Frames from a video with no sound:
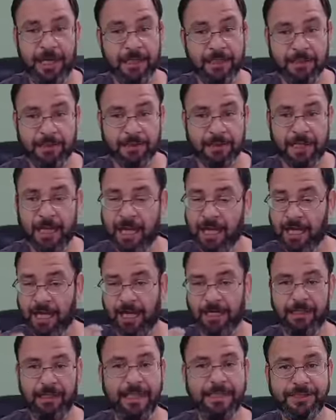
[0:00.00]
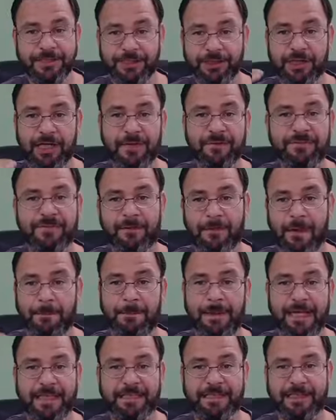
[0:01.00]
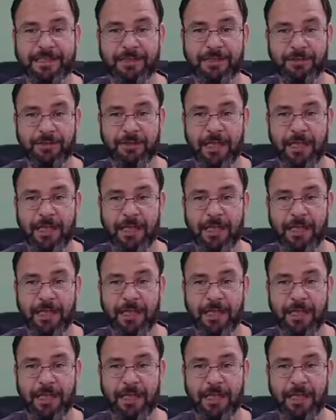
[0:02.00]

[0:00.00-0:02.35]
Look, unless you come from a country